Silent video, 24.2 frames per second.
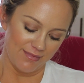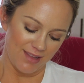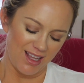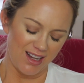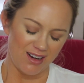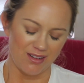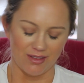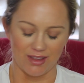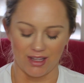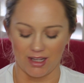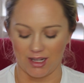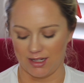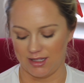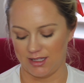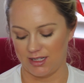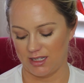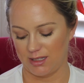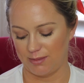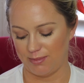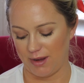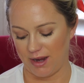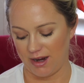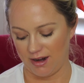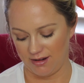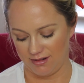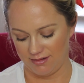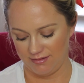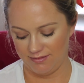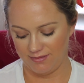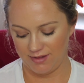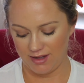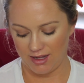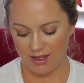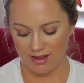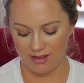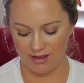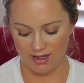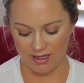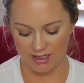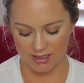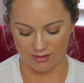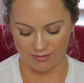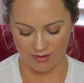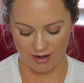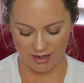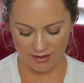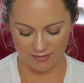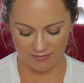I don't think it's expired. I think
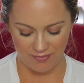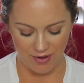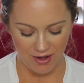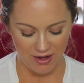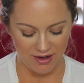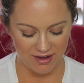it's fine.